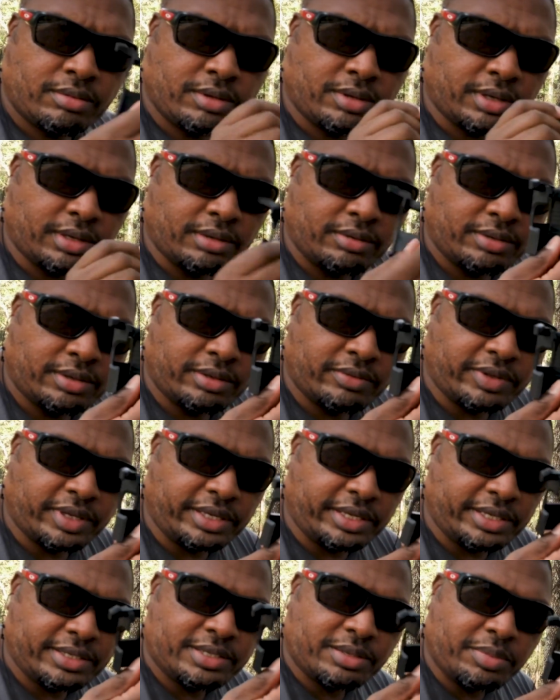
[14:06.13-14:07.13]
Yeah, if they
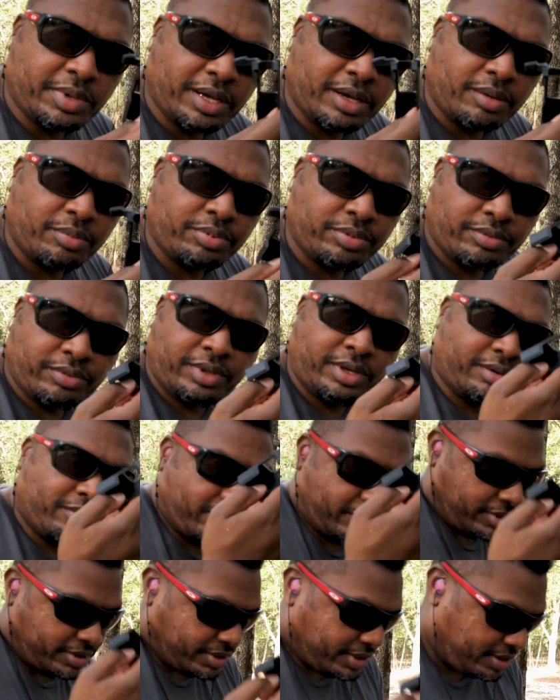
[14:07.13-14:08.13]
need some help,
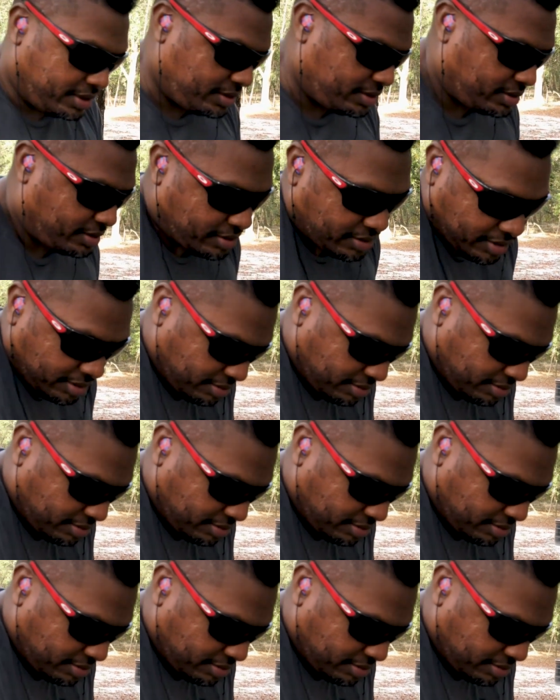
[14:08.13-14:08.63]
get one of these.